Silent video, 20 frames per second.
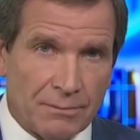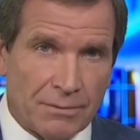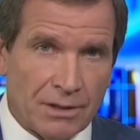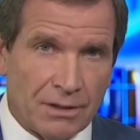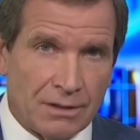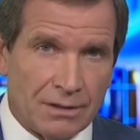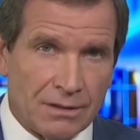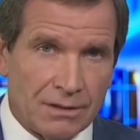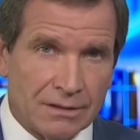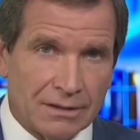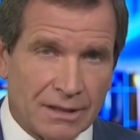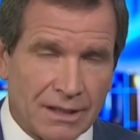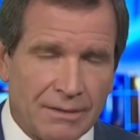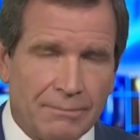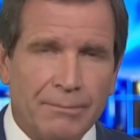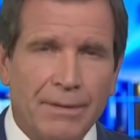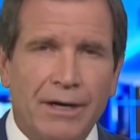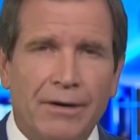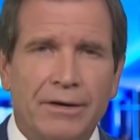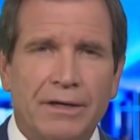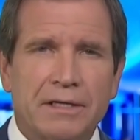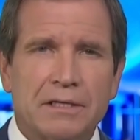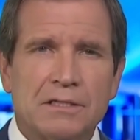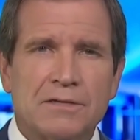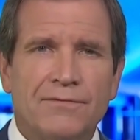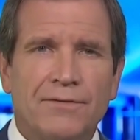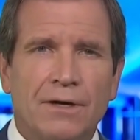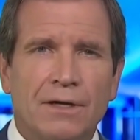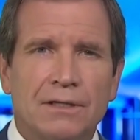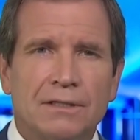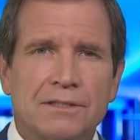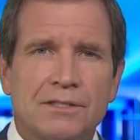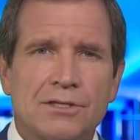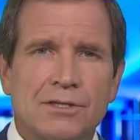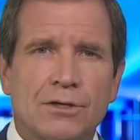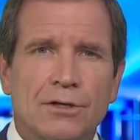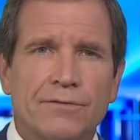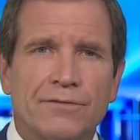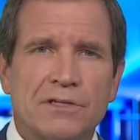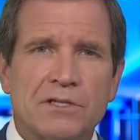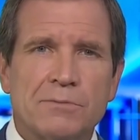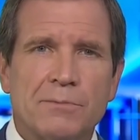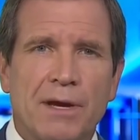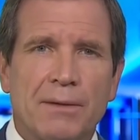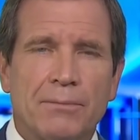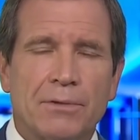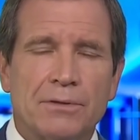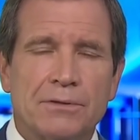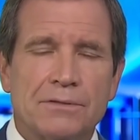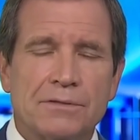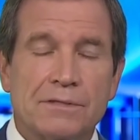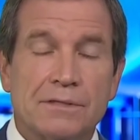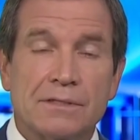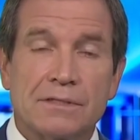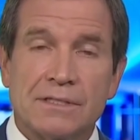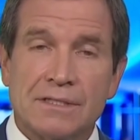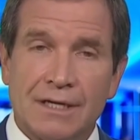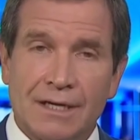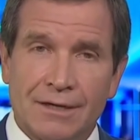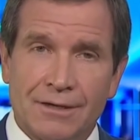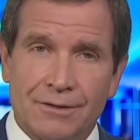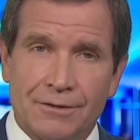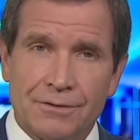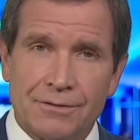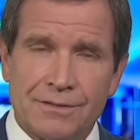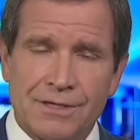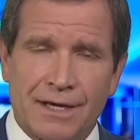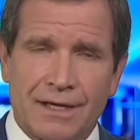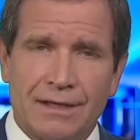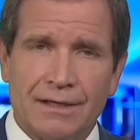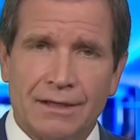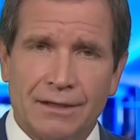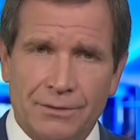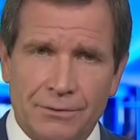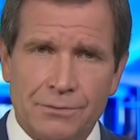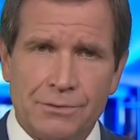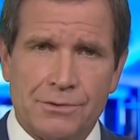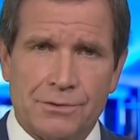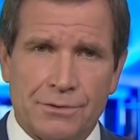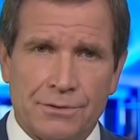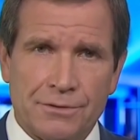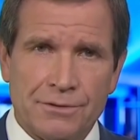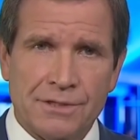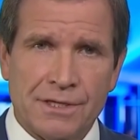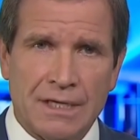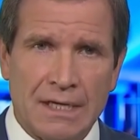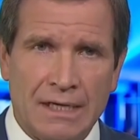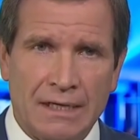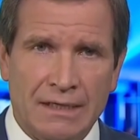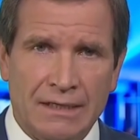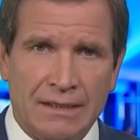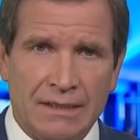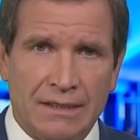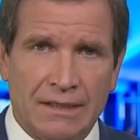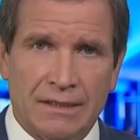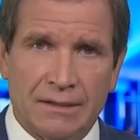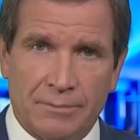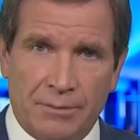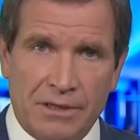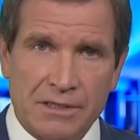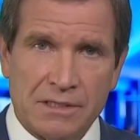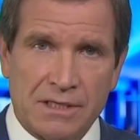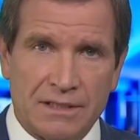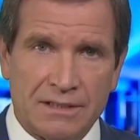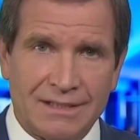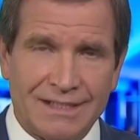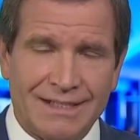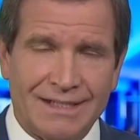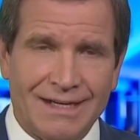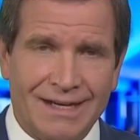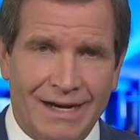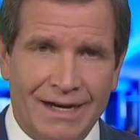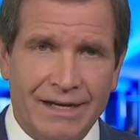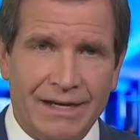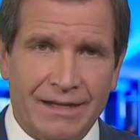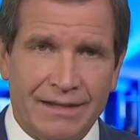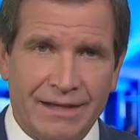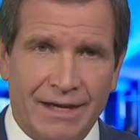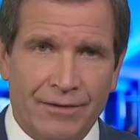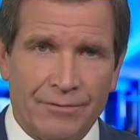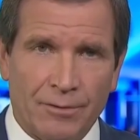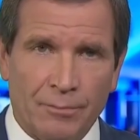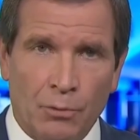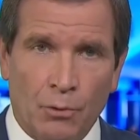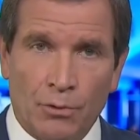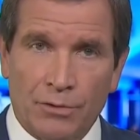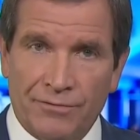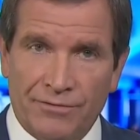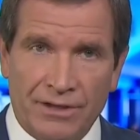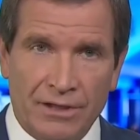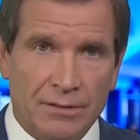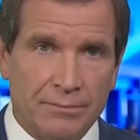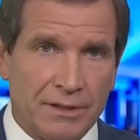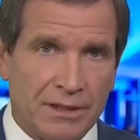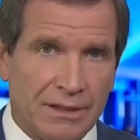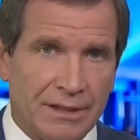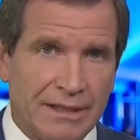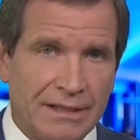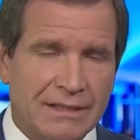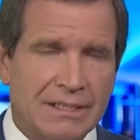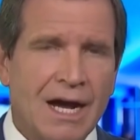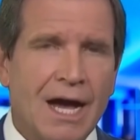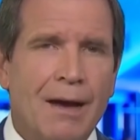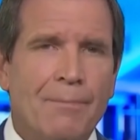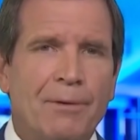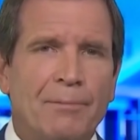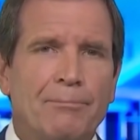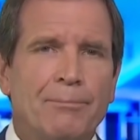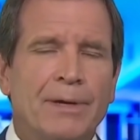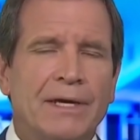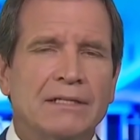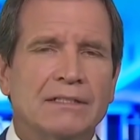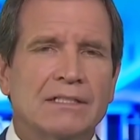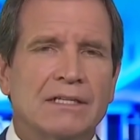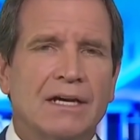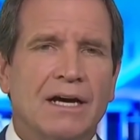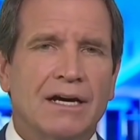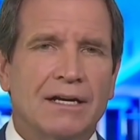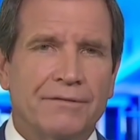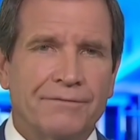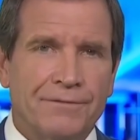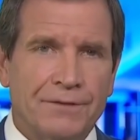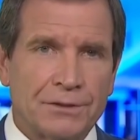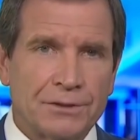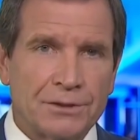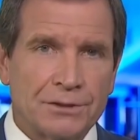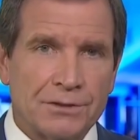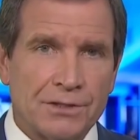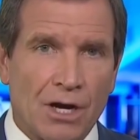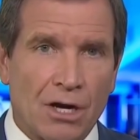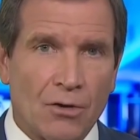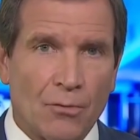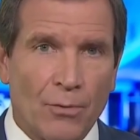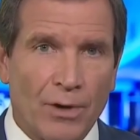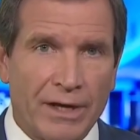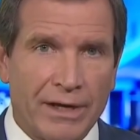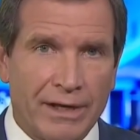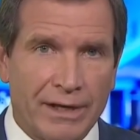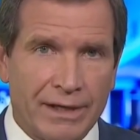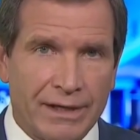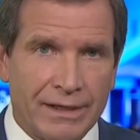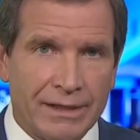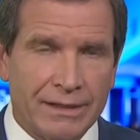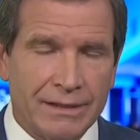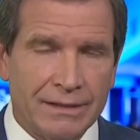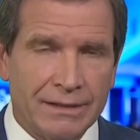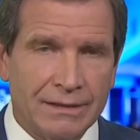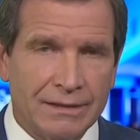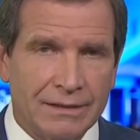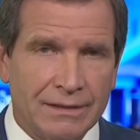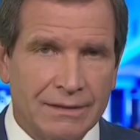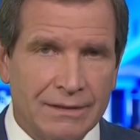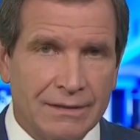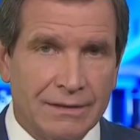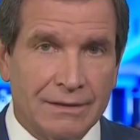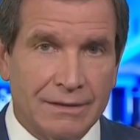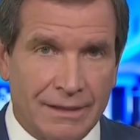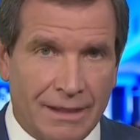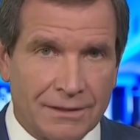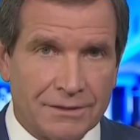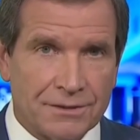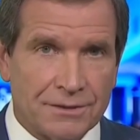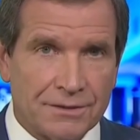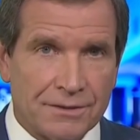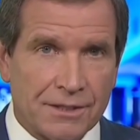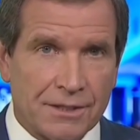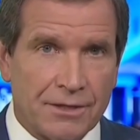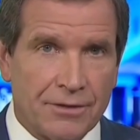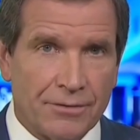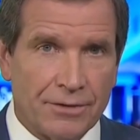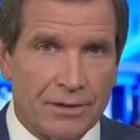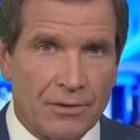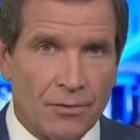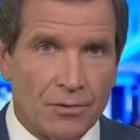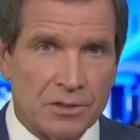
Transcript: Trump called America's fallen service members suckers and losers. The president denying that report vehemently. Top Pentagon officials are weighing in. National security